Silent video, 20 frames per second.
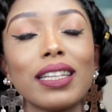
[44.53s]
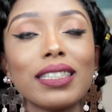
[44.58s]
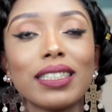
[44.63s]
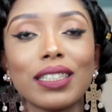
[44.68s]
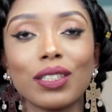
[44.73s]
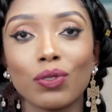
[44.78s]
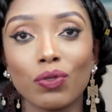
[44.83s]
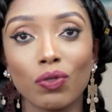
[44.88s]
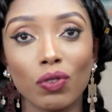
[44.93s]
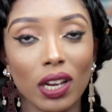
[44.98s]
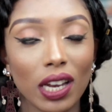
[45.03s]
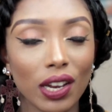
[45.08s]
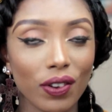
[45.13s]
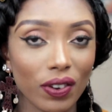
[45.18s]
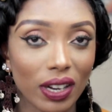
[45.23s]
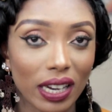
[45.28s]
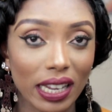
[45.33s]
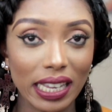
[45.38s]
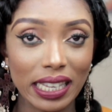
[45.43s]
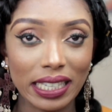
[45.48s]
This is
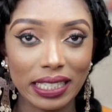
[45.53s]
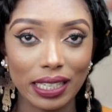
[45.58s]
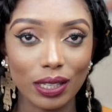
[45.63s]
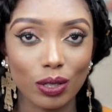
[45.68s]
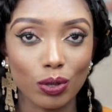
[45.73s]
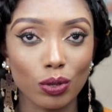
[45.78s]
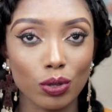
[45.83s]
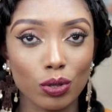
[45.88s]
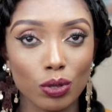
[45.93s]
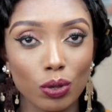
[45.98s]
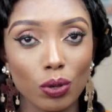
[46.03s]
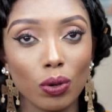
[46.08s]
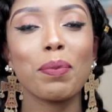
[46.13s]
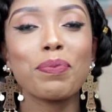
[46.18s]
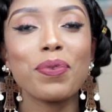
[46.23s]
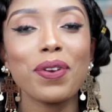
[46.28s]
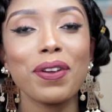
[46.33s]
really easy to do.